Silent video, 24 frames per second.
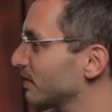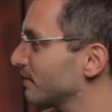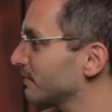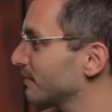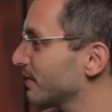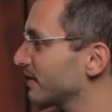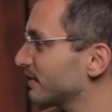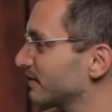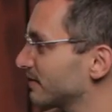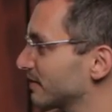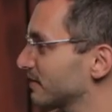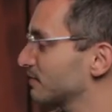pretty
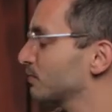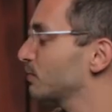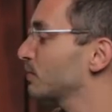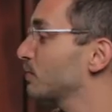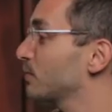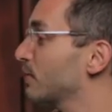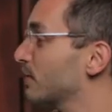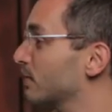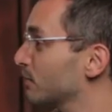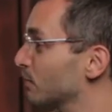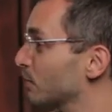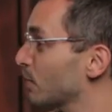much. Just
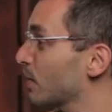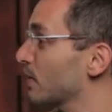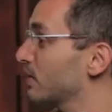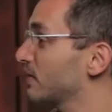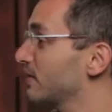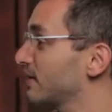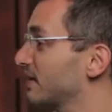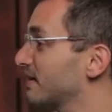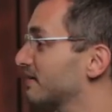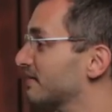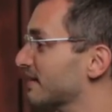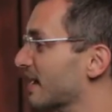you want to
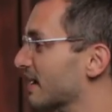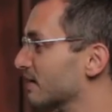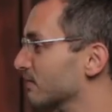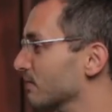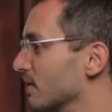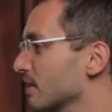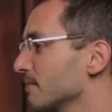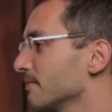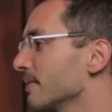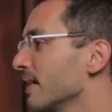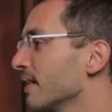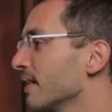worry the exact right